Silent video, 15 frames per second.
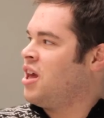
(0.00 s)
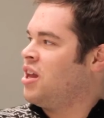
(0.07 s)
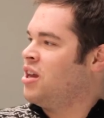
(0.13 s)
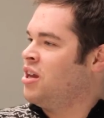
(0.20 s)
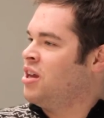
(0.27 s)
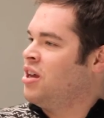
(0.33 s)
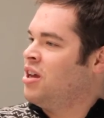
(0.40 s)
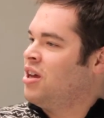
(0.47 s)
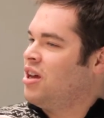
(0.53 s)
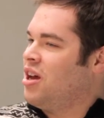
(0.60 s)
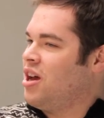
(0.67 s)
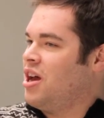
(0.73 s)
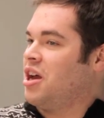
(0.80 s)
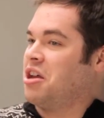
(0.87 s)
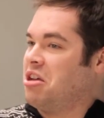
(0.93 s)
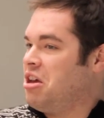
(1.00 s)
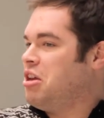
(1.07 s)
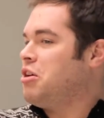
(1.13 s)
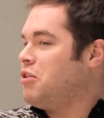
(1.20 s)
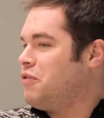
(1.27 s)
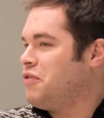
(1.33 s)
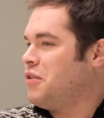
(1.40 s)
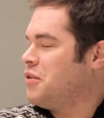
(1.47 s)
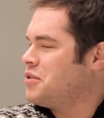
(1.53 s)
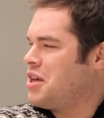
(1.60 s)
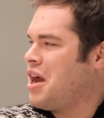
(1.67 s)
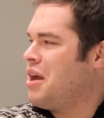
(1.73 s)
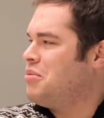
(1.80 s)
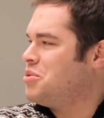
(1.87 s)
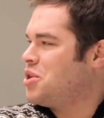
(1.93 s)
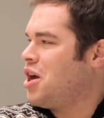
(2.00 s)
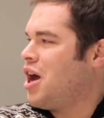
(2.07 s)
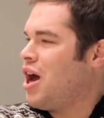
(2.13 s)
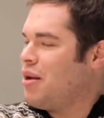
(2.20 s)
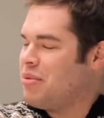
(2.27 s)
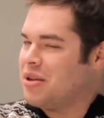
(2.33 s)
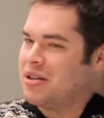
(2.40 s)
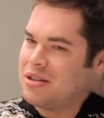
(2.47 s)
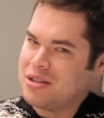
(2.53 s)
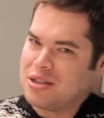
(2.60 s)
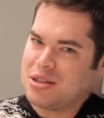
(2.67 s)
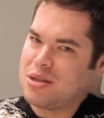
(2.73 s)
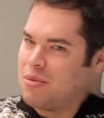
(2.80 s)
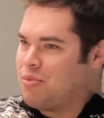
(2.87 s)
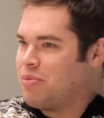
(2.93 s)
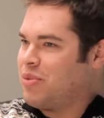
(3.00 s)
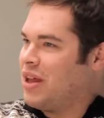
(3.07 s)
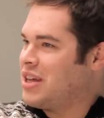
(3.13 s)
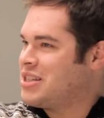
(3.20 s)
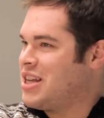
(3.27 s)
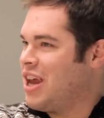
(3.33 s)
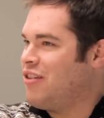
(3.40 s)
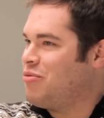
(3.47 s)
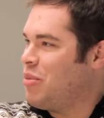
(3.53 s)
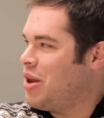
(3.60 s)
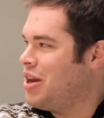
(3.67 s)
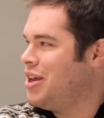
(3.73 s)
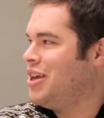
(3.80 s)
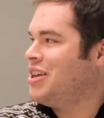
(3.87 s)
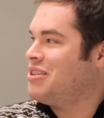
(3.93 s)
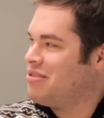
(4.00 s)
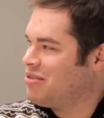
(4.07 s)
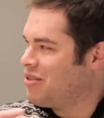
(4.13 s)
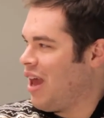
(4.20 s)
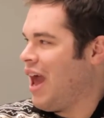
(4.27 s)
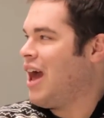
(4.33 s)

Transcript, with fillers: and then uh, get a full time job and like save money and